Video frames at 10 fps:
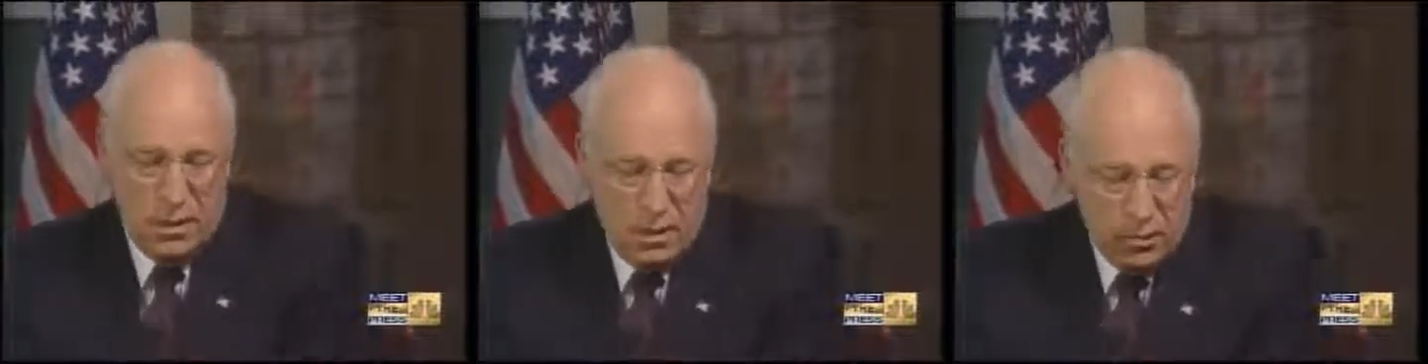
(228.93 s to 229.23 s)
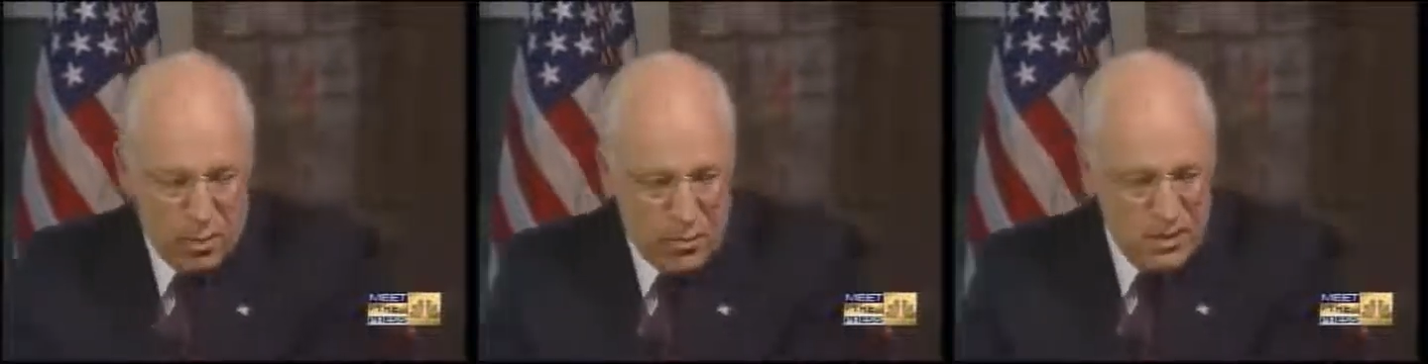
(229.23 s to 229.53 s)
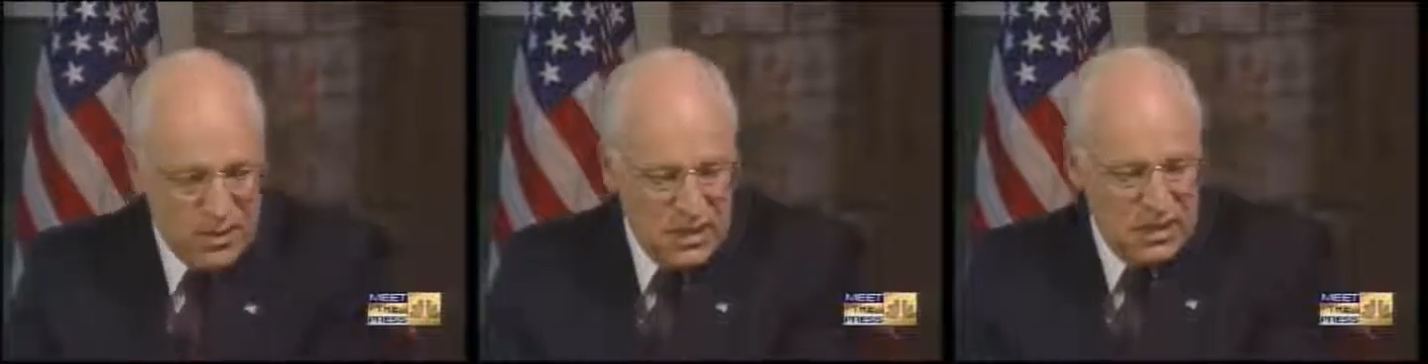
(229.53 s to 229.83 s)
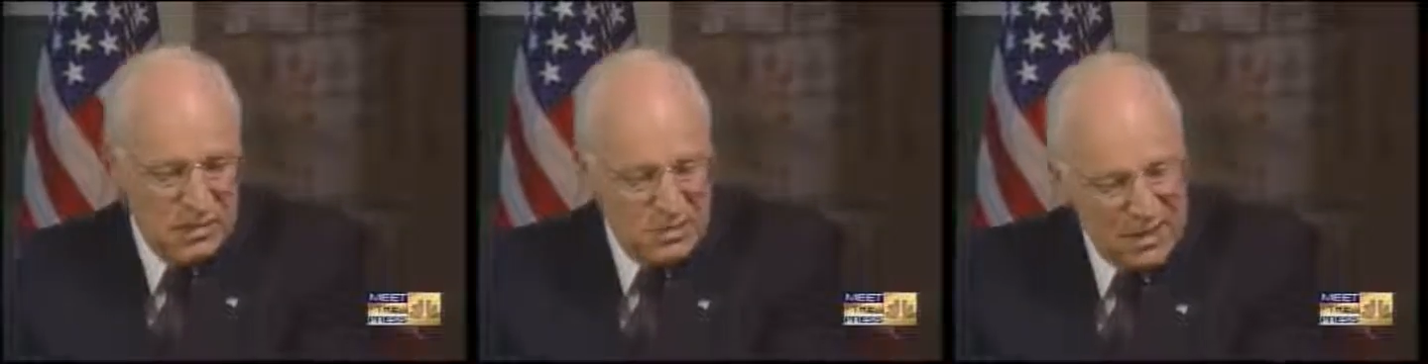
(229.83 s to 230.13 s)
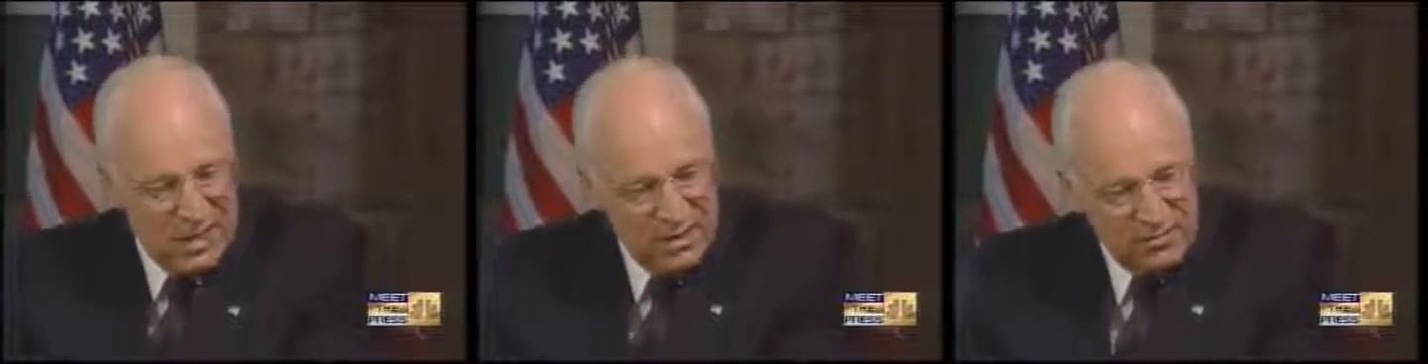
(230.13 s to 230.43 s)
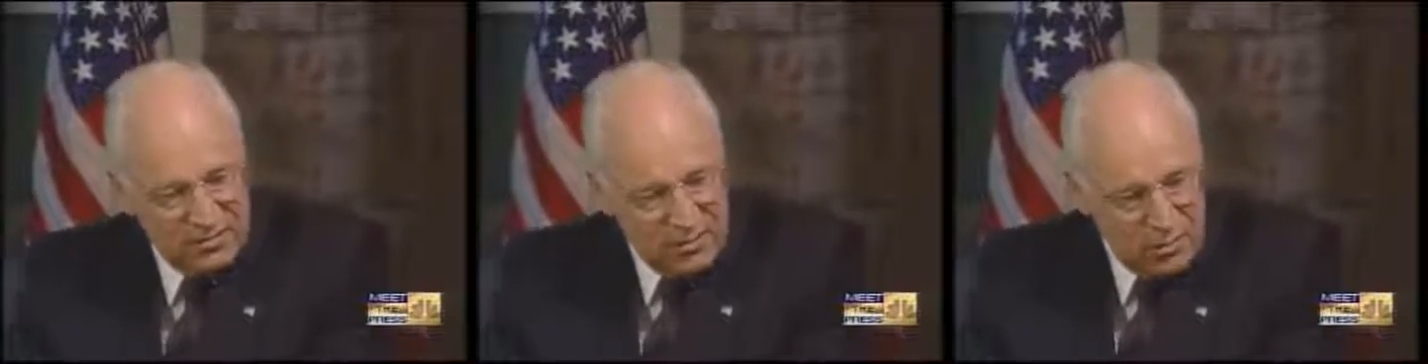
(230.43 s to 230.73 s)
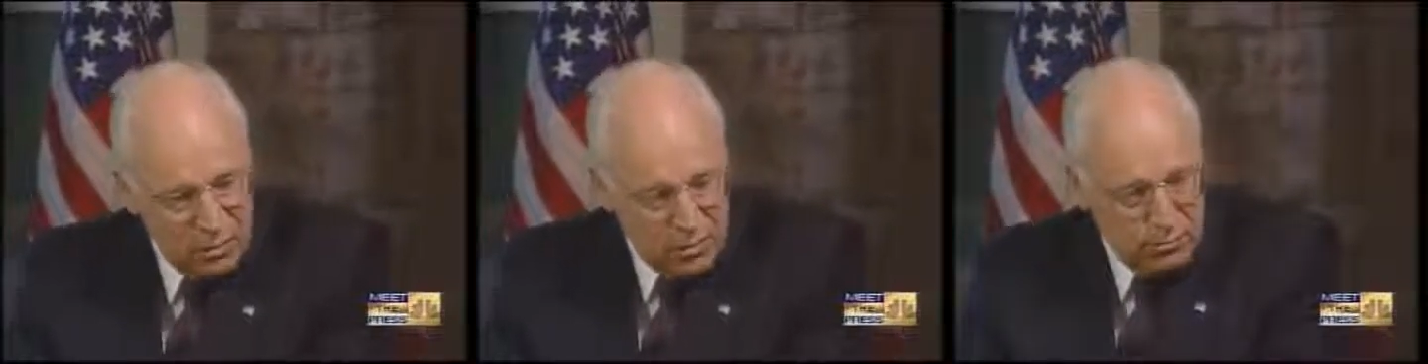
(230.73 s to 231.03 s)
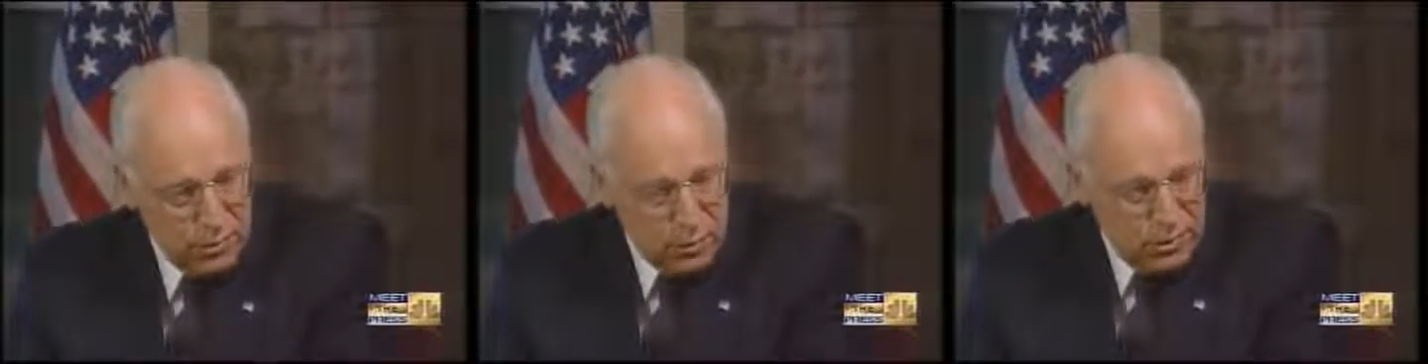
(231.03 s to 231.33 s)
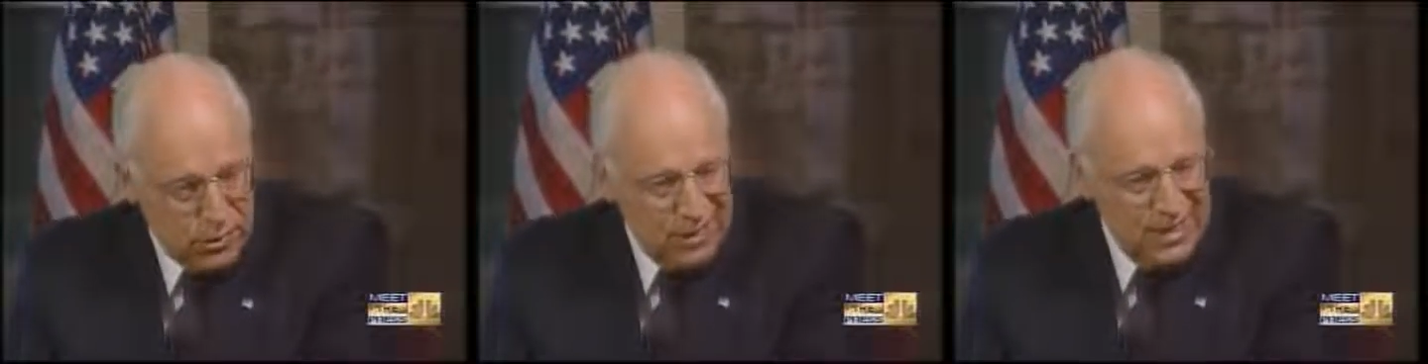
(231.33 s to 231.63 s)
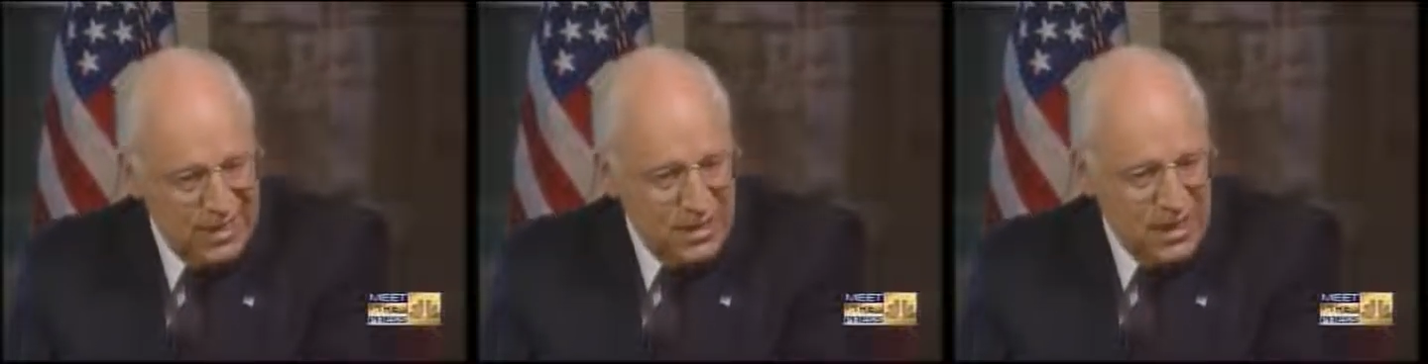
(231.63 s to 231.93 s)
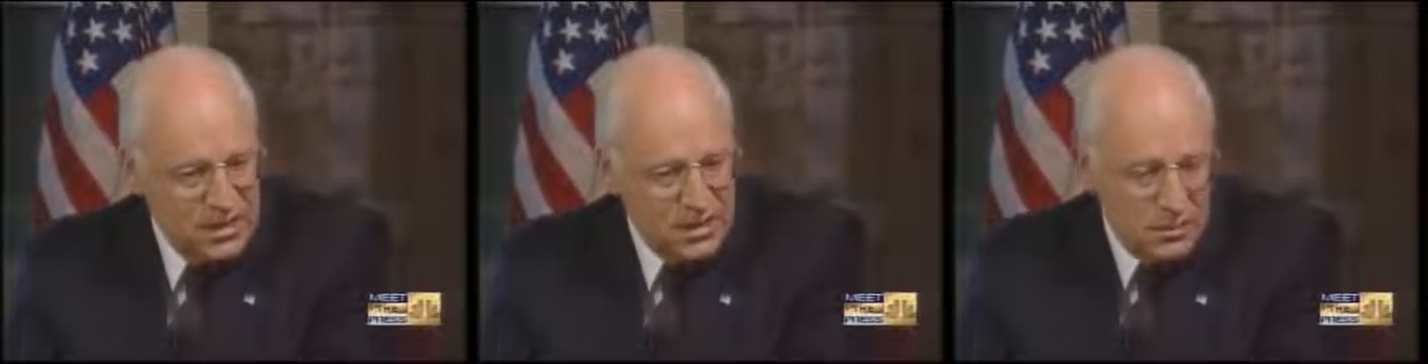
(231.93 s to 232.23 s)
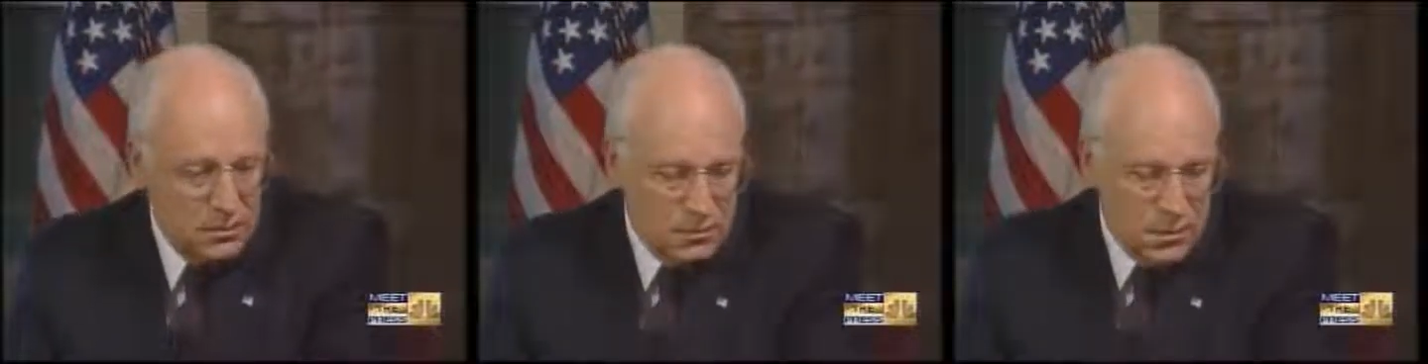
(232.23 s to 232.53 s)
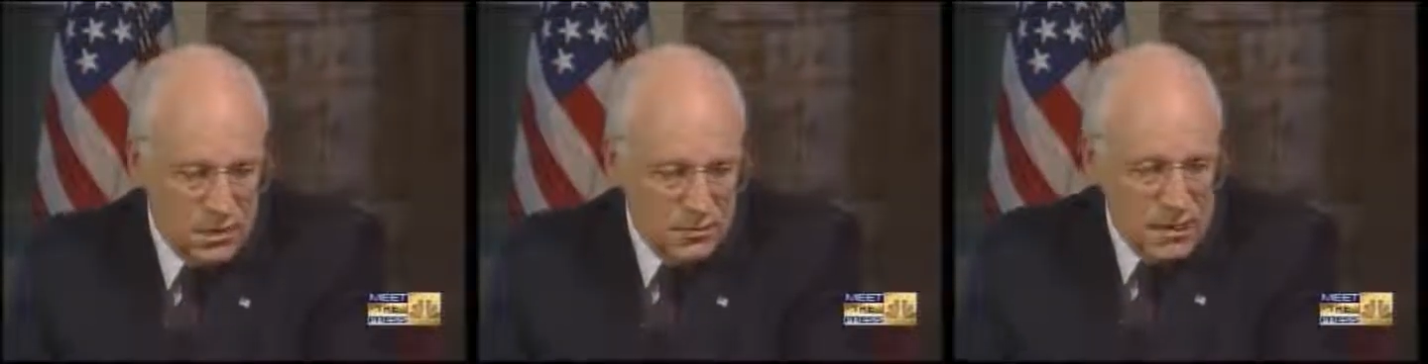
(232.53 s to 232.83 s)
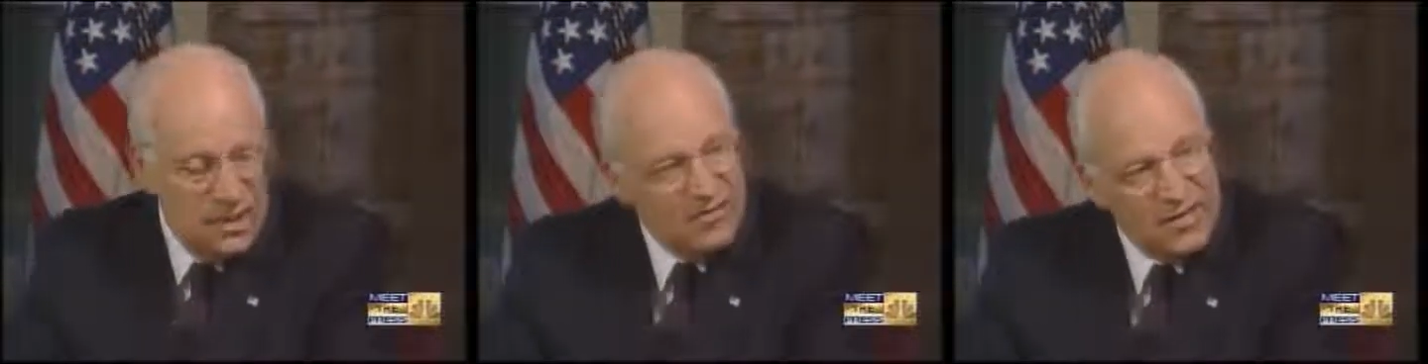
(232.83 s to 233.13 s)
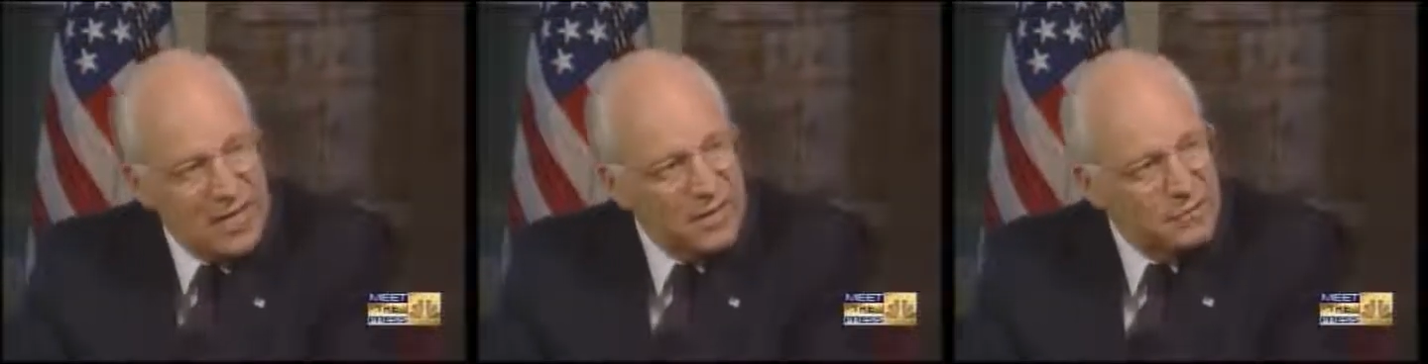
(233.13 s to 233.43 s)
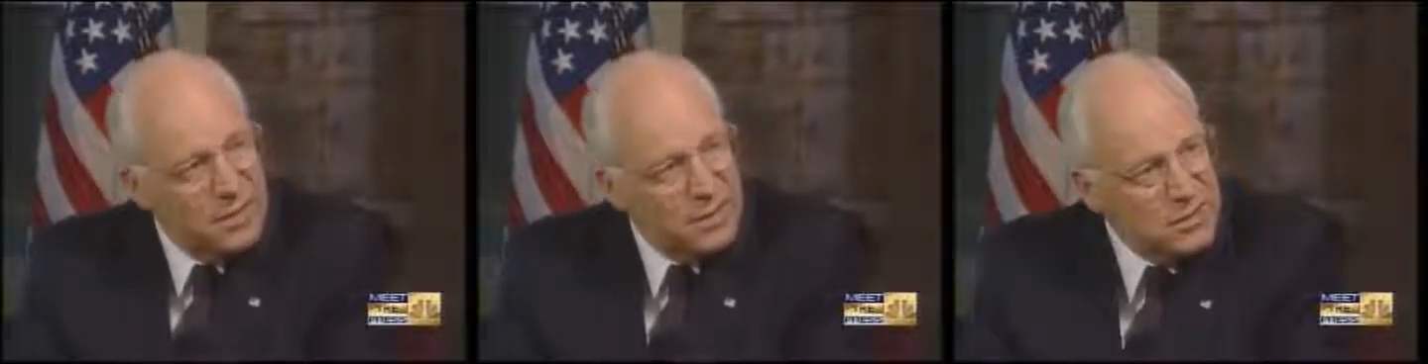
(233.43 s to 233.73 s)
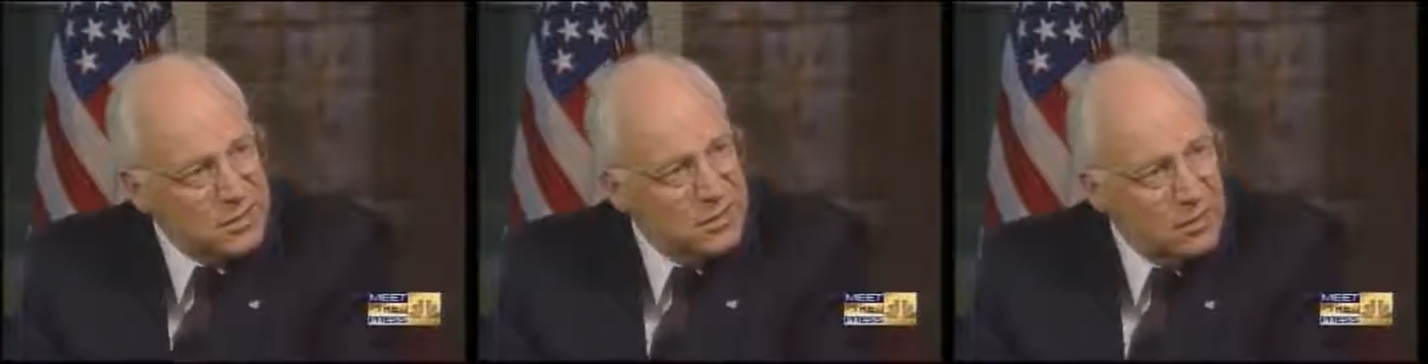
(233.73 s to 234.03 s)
represents some kind of, or should lead us to some kind of condemnation